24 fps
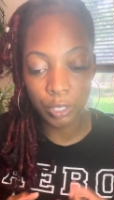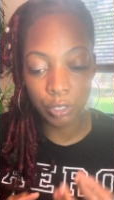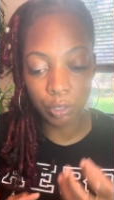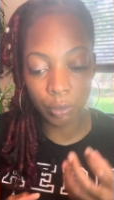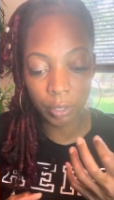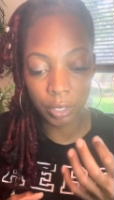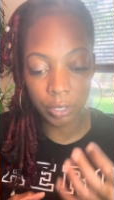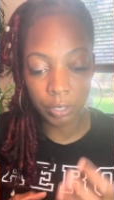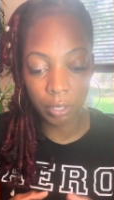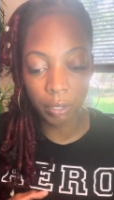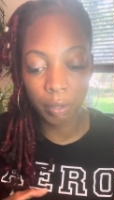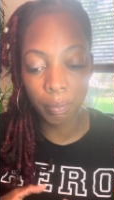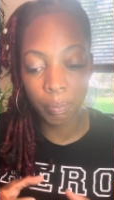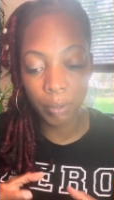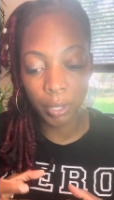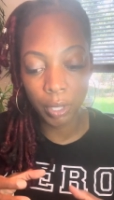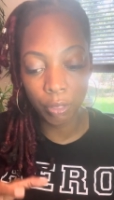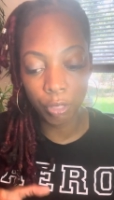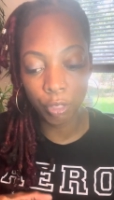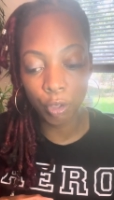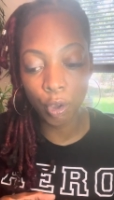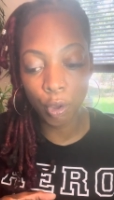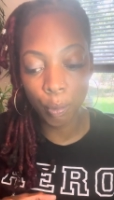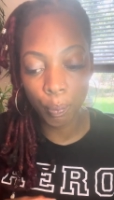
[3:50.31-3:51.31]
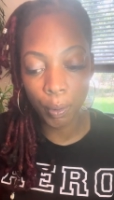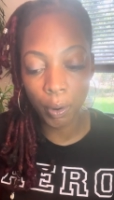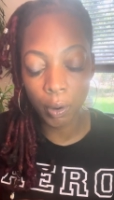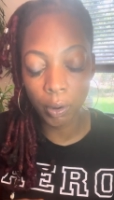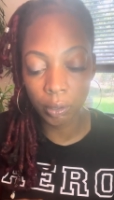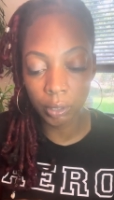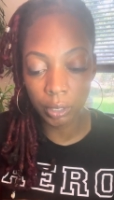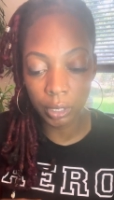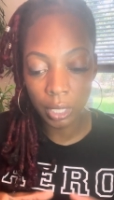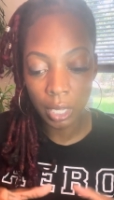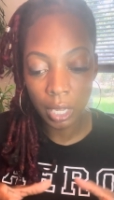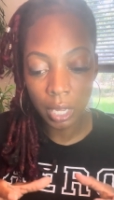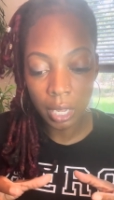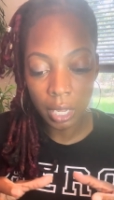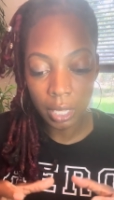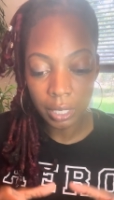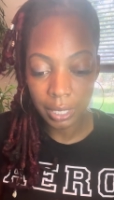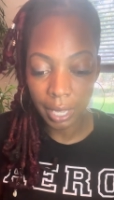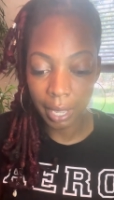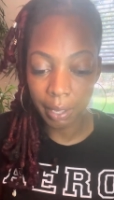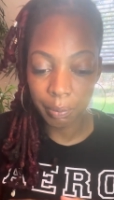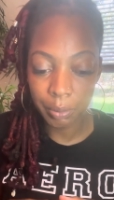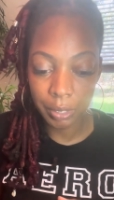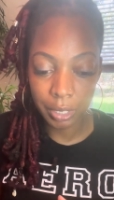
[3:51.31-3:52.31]
So this could be a third party
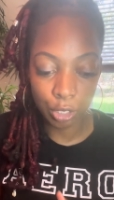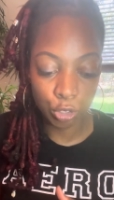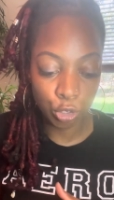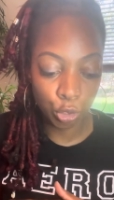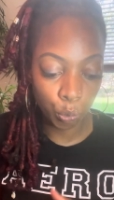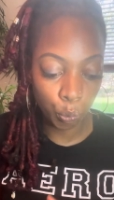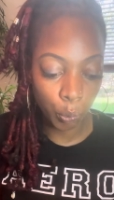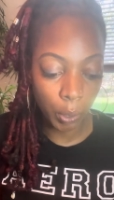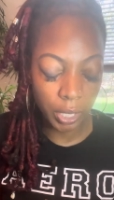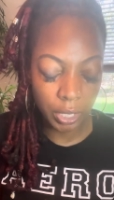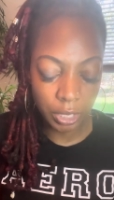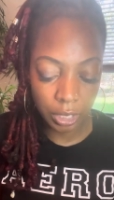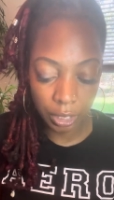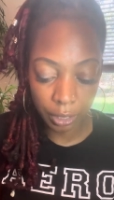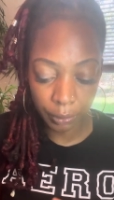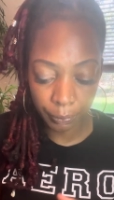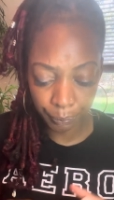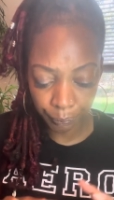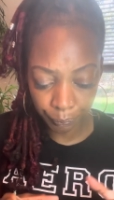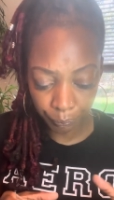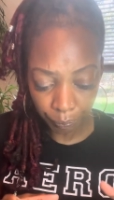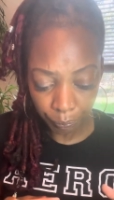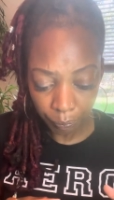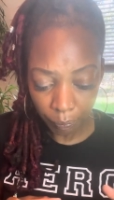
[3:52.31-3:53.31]
type situation.